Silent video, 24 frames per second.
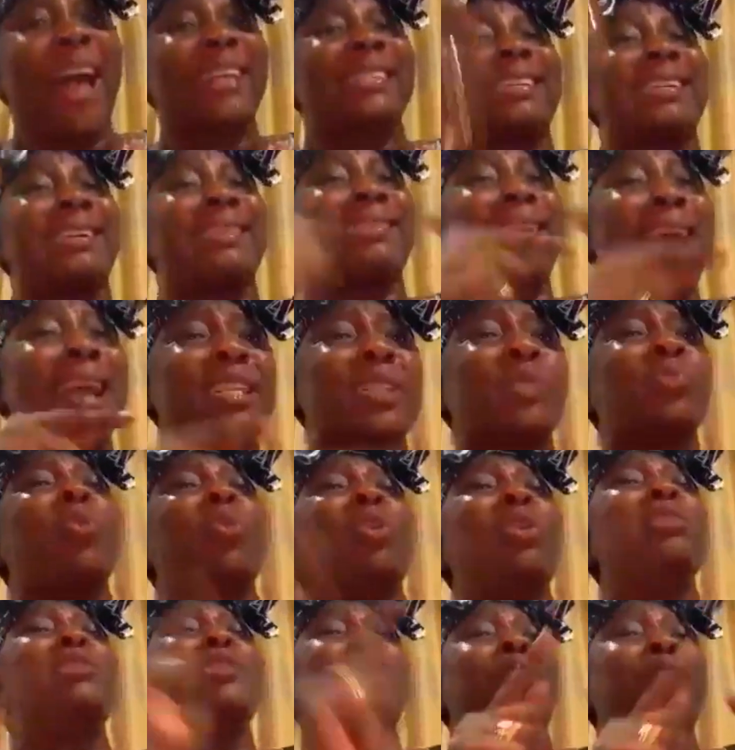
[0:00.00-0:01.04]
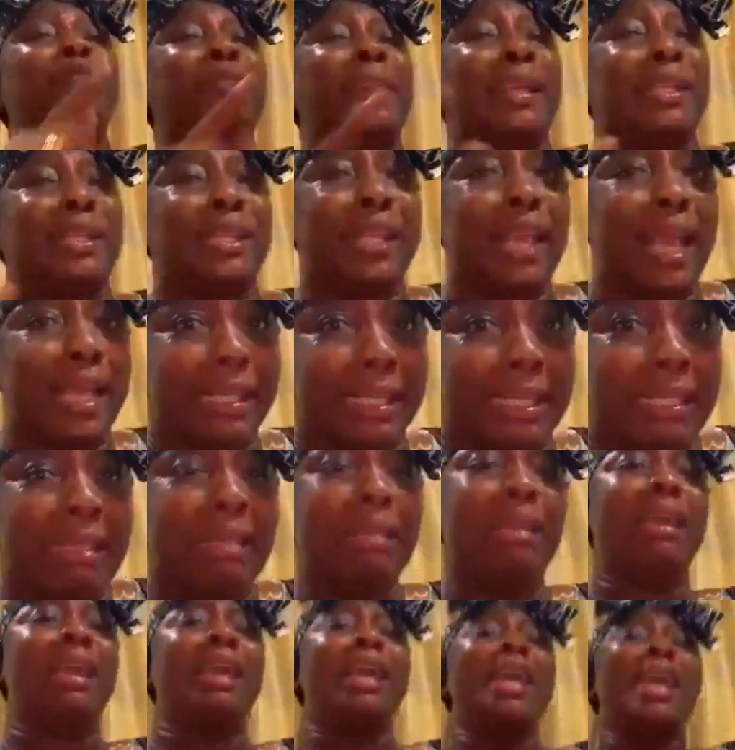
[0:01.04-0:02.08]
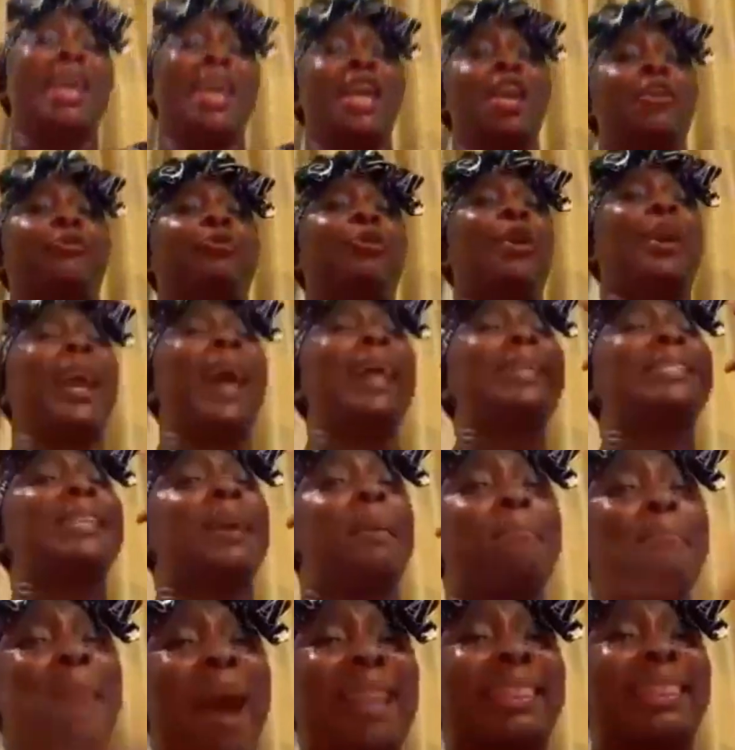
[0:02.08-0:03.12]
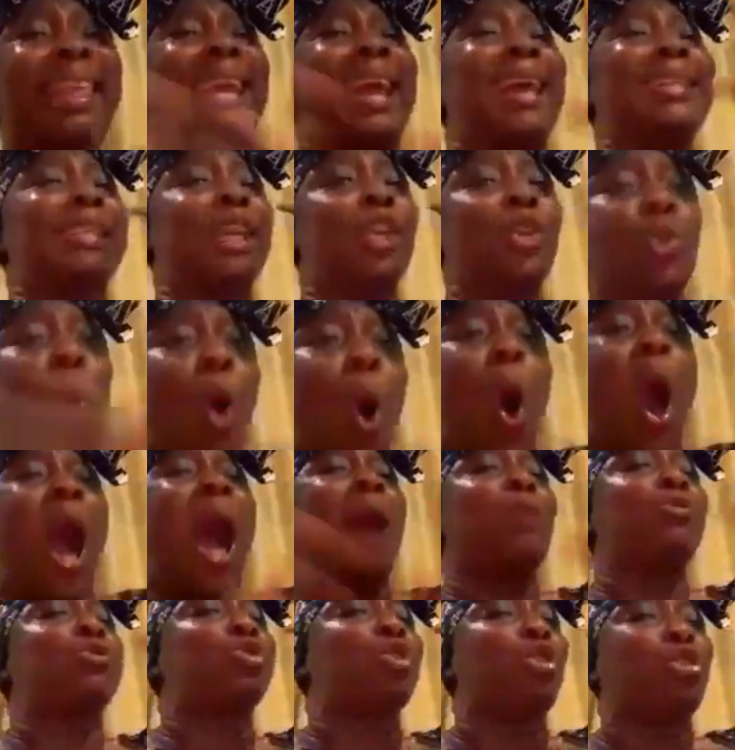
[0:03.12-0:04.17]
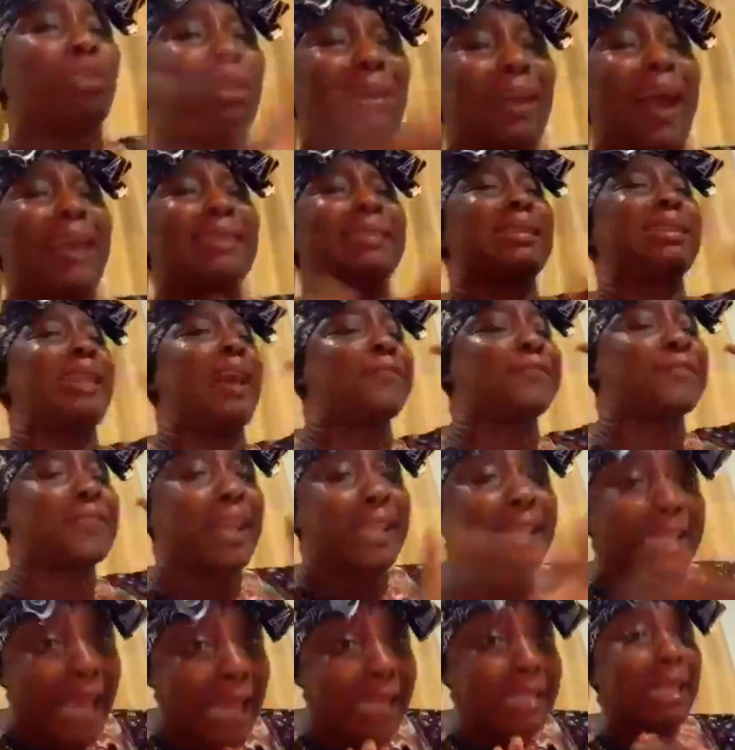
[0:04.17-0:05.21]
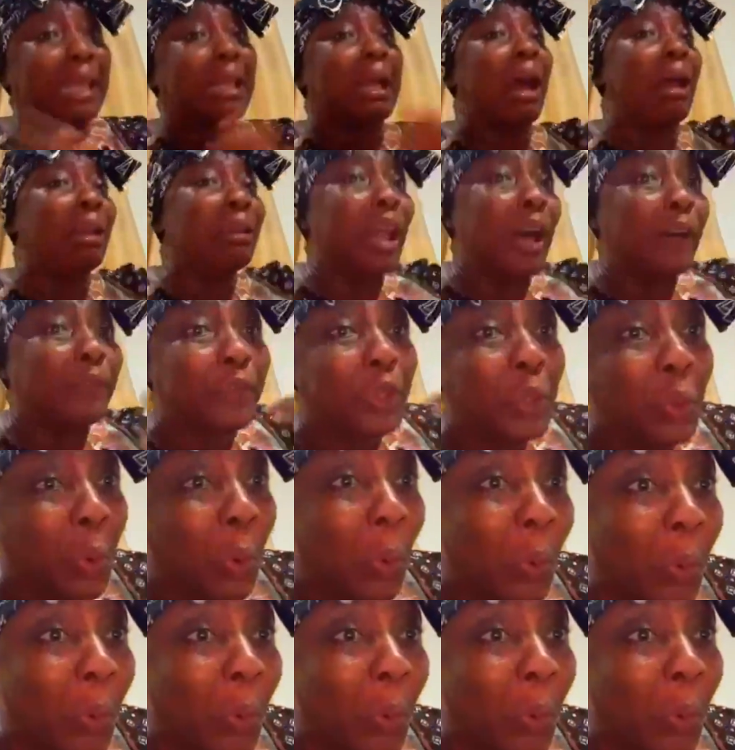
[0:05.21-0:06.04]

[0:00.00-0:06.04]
Christ will love the church. If you get a man that doesn't know how to Christ love the church, he can't love you.